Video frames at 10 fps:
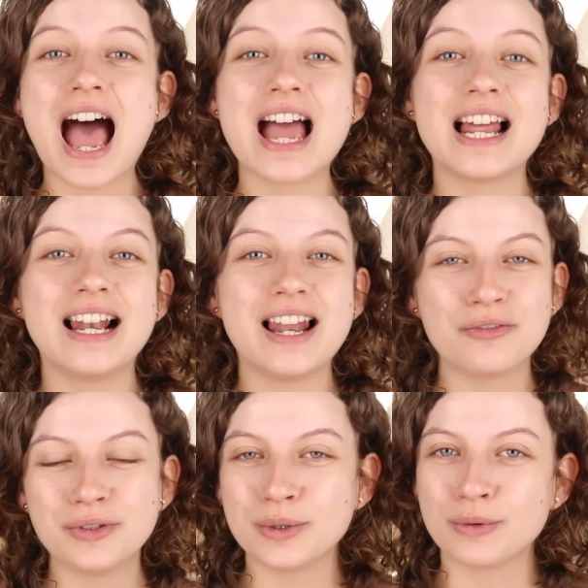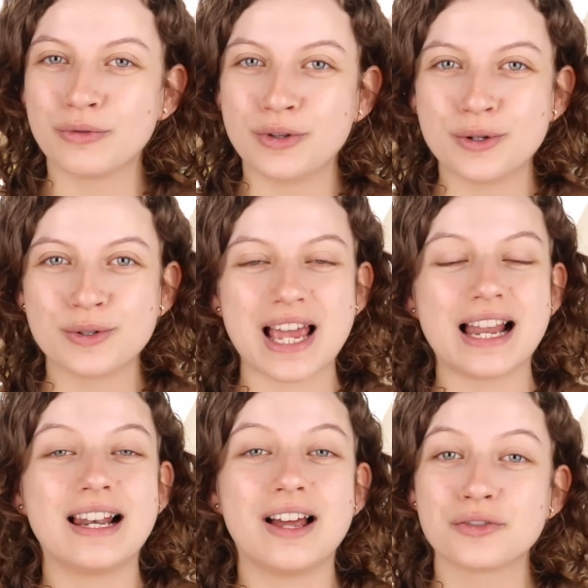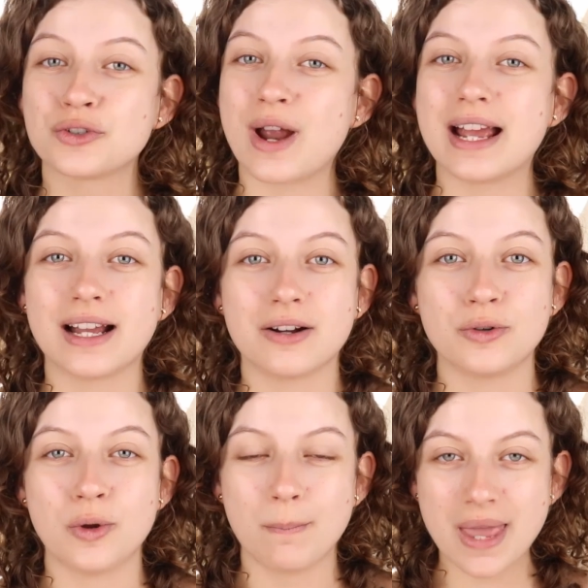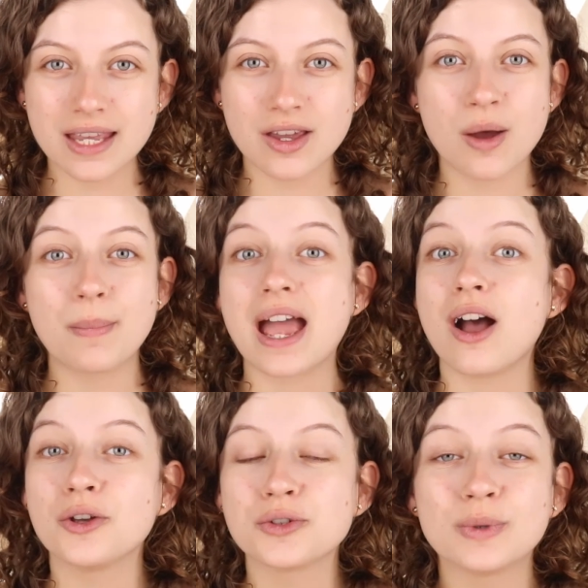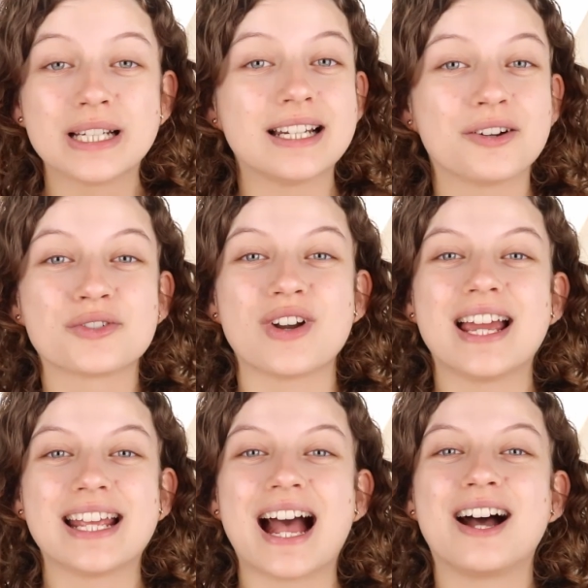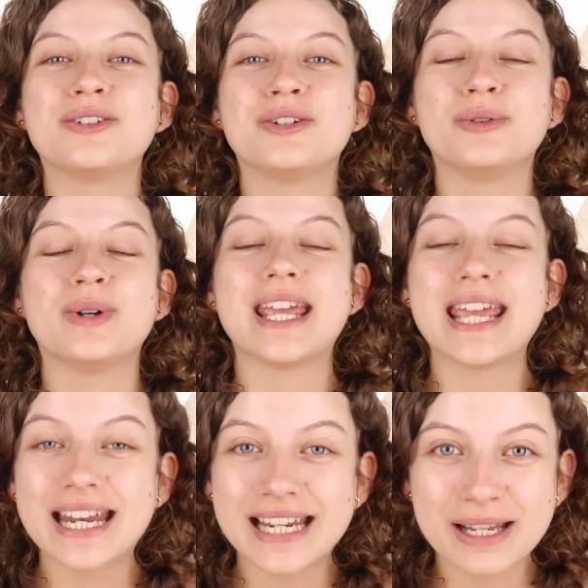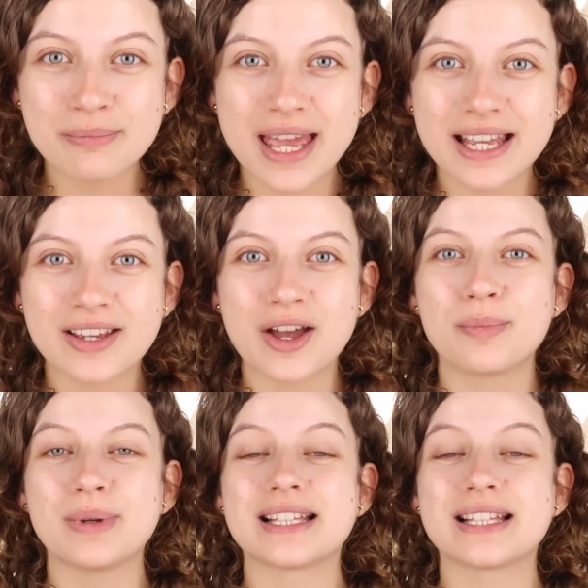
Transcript: I love doing reviews, I love trying out new makeup, I also really love trying out new indie makeup.